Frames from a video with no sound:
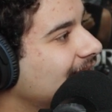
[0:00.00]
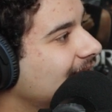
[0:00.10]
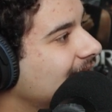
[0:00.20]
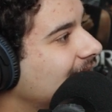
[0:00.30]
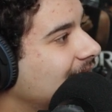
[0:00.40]

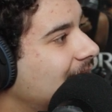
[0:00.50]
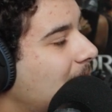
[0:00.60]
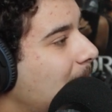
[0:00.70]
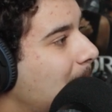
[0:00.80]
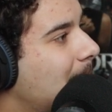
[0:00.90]

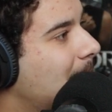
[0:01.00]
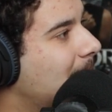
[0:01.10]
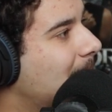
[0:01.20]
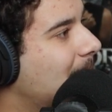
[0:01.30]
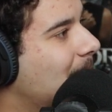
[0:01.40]

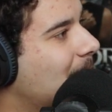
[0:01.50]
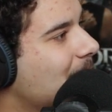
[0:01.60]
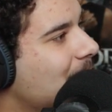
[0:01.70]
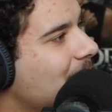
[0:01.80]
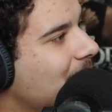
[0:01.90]

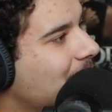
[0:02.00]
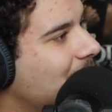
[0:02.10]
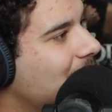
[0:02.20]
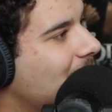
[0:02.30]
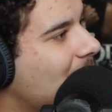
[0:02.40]

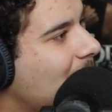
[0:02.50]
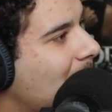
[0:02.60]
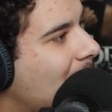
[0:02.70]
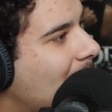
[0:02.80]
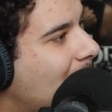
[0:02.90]

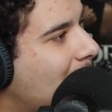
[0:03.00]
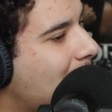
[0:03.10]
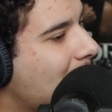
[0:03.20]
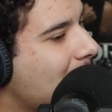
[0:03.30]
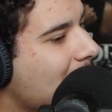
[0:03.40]

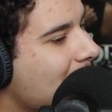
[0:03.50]
This person isn't speaking.